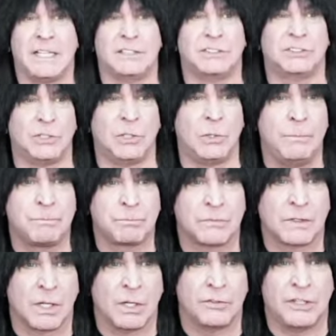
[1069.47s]
And so
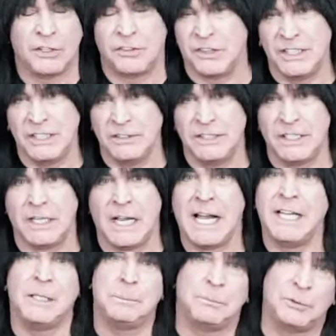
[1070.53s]
the thing that
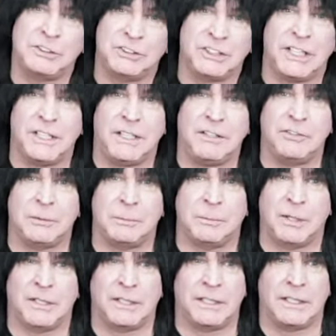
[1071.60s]
I appreciate
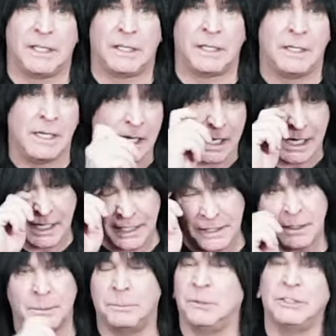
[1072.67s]
everybody, I
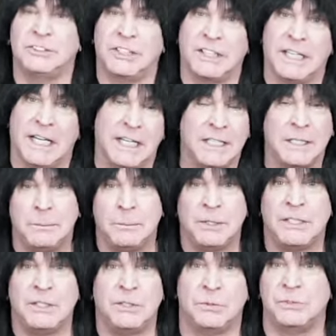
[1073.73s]
appreciate
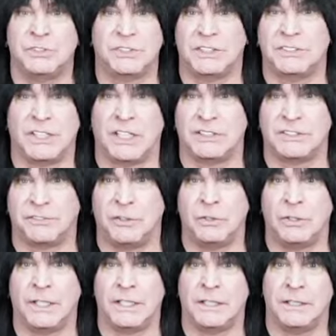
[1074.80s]
anybody who's
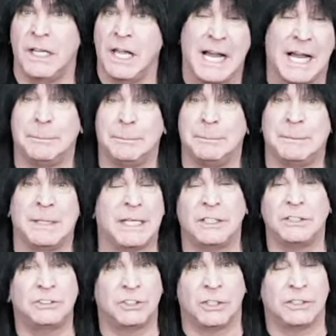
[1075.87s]
successful, and I'm not a
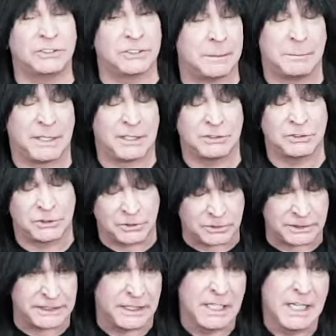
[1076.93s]
judge and I'm not a
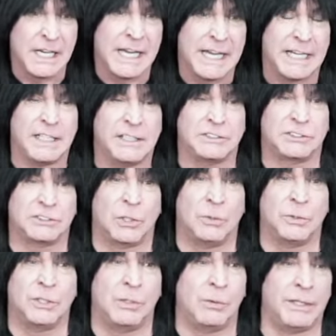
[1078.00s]
jury. And so,
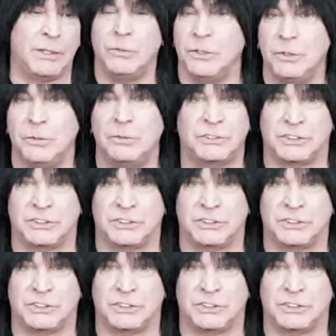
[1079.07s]
you know, I don't